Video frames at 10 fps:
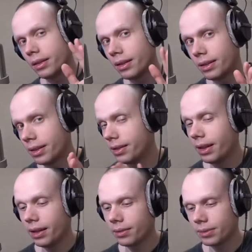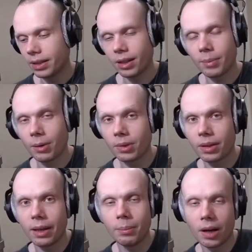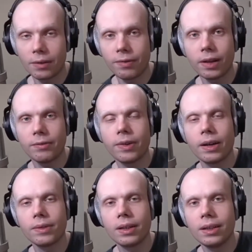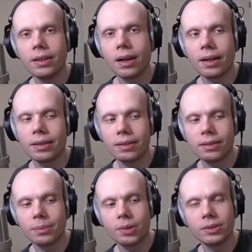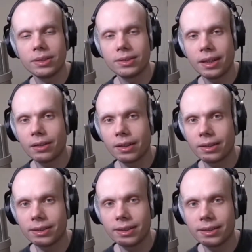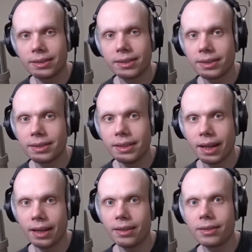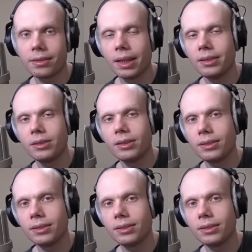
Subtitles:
And then again, they come out with a modified 599 that's supposed to sound like a 660S, HD